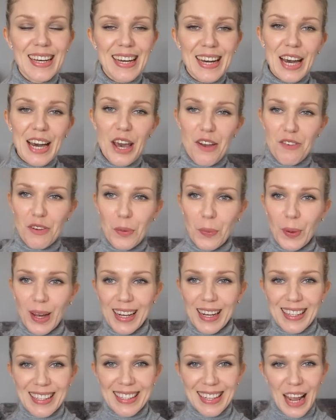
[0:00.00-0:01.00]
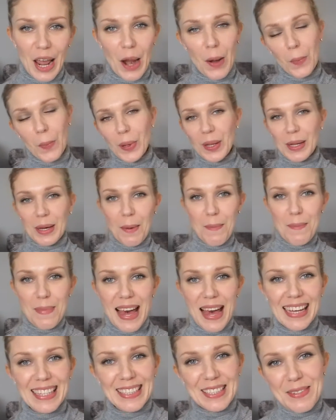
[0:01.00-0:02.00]
Hi everyone, and welcome
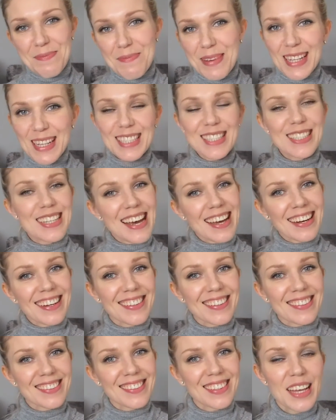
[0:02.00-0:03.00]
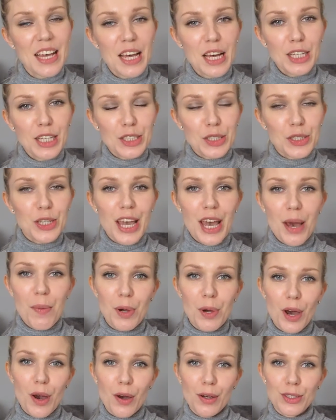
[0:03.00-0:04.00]
back to my channel. Today
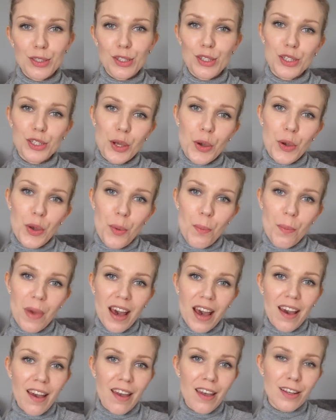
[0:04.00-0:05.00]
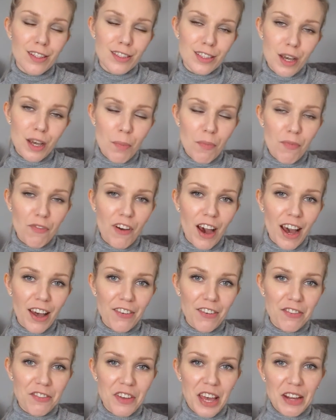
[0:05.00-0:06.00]
I'm going to show you my top
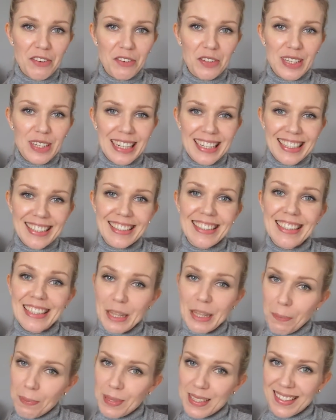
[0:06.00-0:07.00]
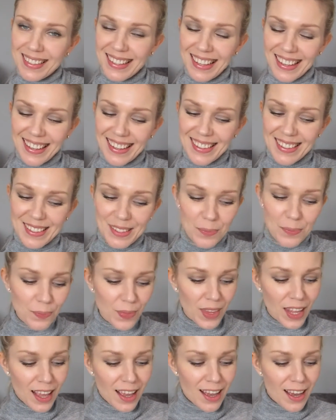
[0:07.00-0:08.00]
5 favorite lipsticks.
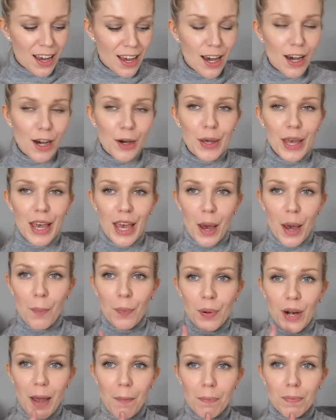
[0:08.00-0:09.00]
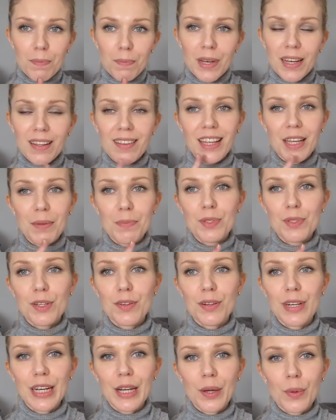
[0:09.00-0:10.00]
Okay, I prepped my lips
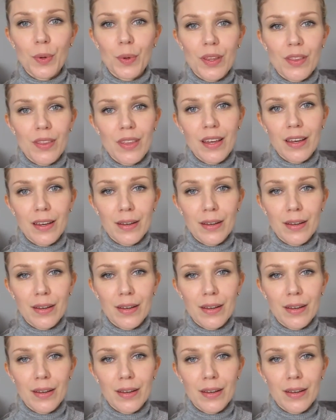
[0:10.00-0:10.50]
already with